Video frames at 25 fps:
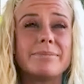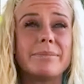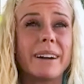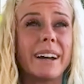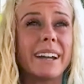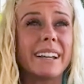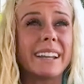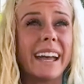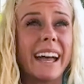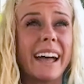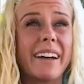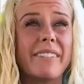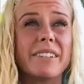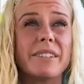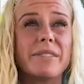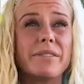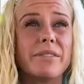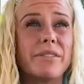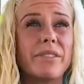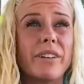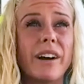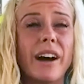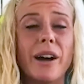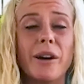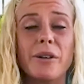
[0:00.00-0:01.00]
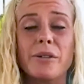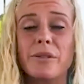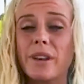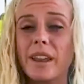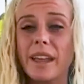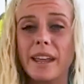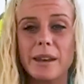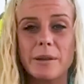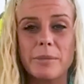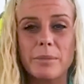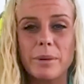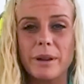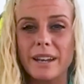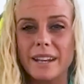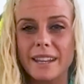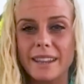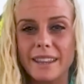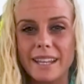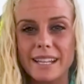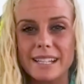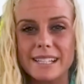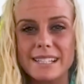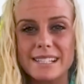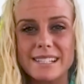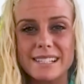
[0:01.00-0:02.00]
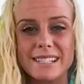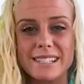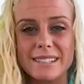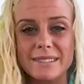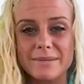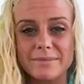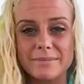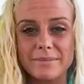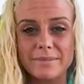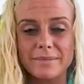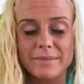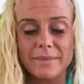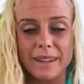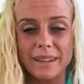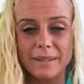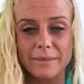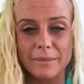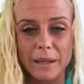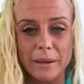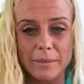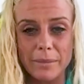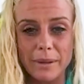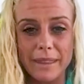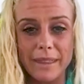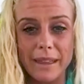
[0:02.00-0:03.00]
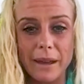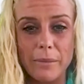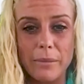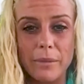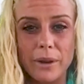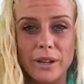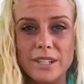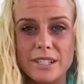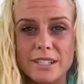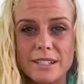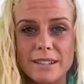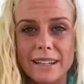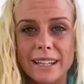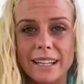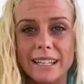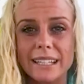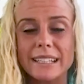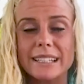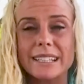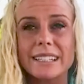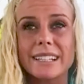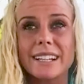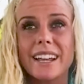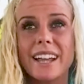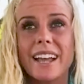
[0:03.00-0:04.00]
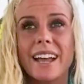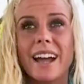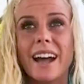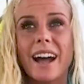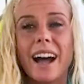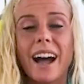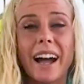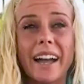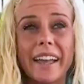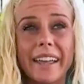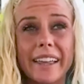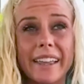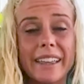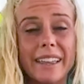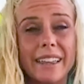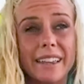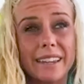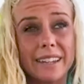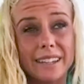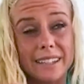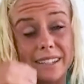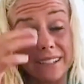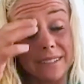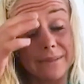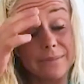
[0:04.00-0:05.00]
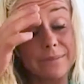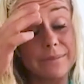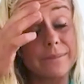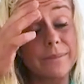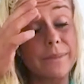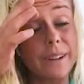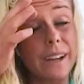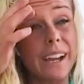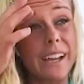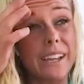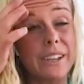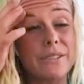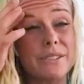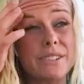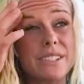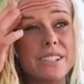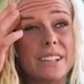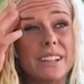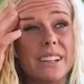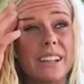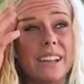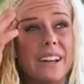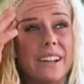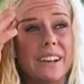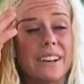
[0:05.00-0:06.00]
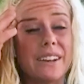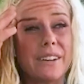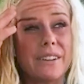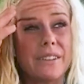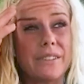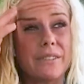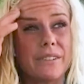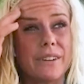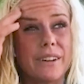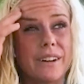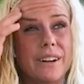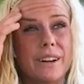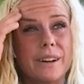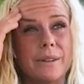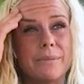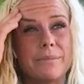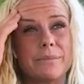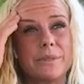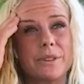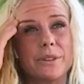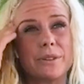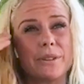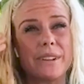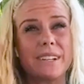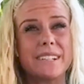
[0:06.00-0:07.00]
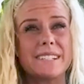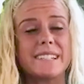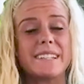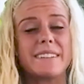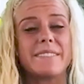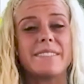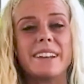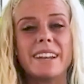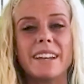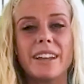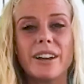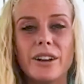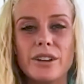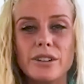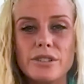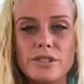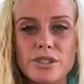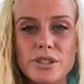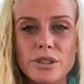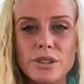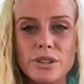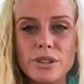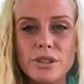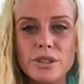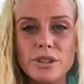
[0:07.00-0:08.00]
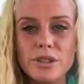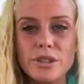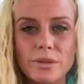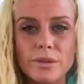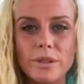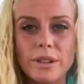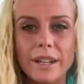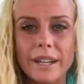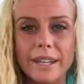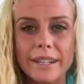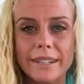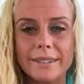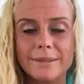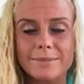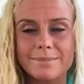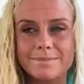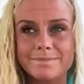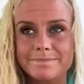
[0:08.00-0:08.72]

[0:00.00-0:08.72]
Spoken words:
haven't found anybody that's maybe that much. Like I use a lot of creativity also to like